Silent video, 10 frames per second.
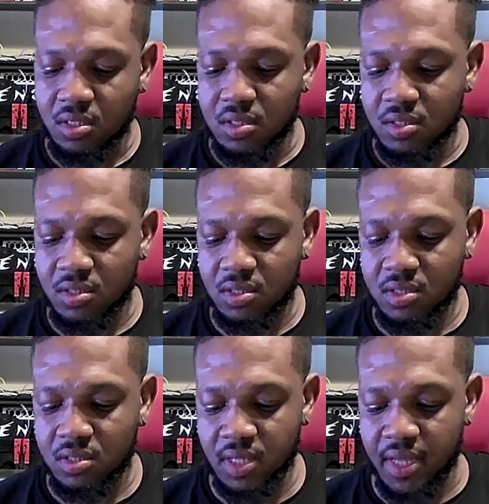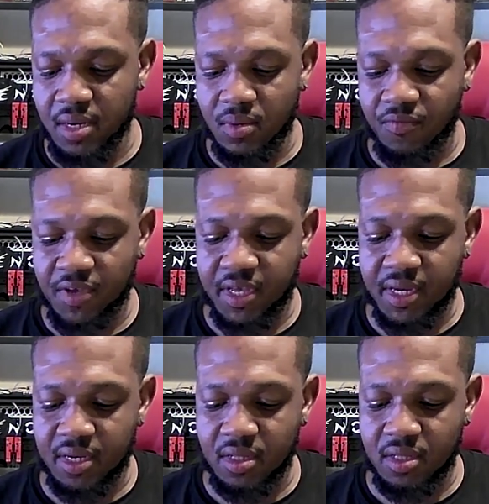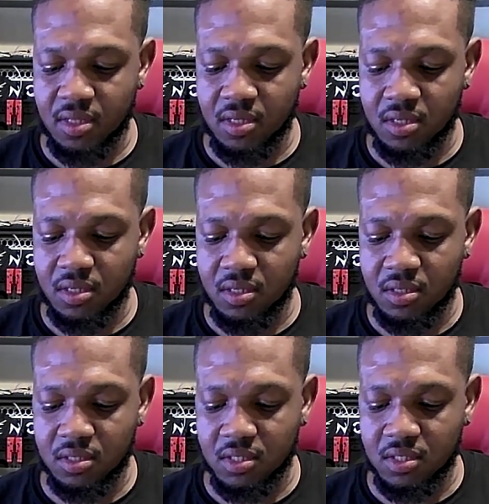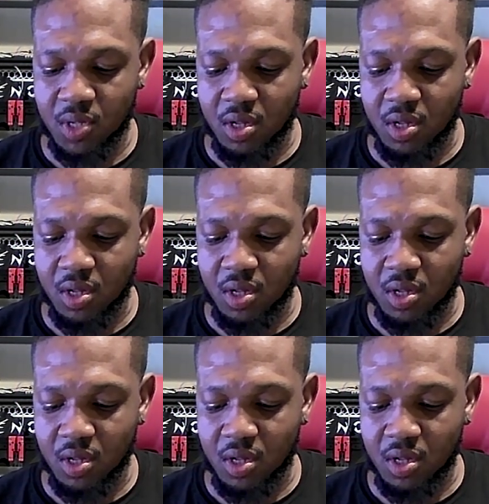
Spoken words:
You still end up forgetting the little small